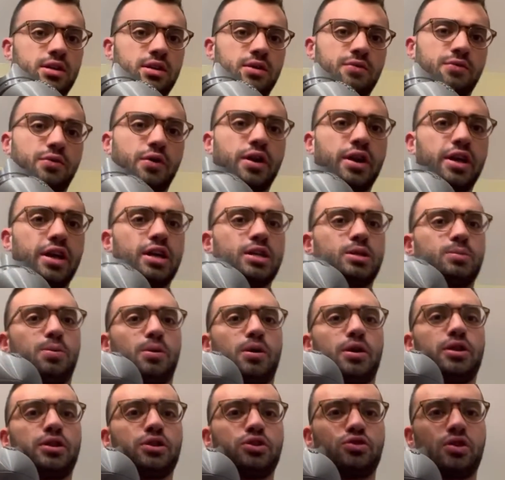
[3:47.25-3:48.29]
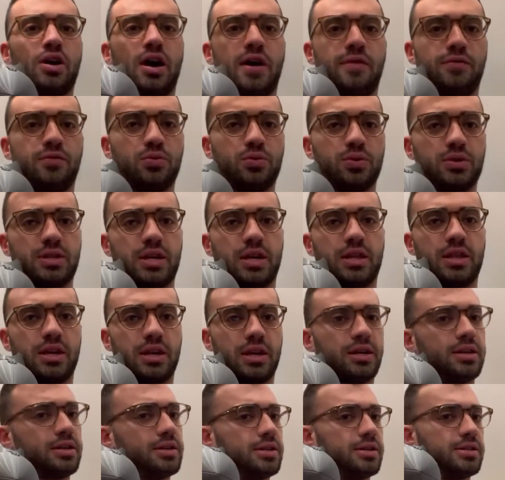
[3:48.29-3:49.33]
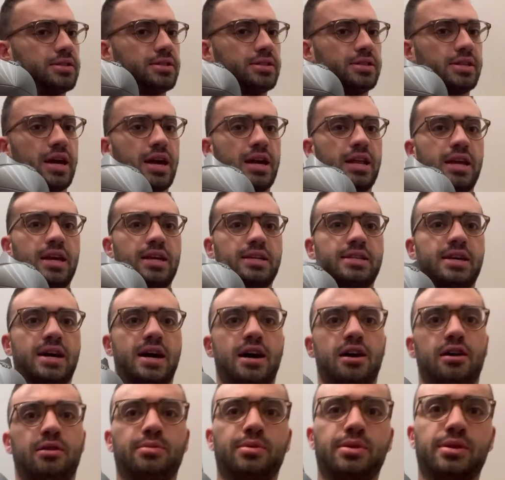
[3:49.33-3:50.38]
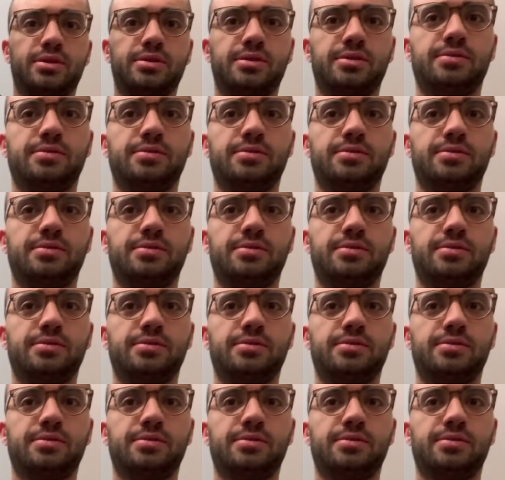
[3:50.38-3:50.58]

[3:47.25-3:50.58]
Funniest part of the draft was, I think, Danny and Taub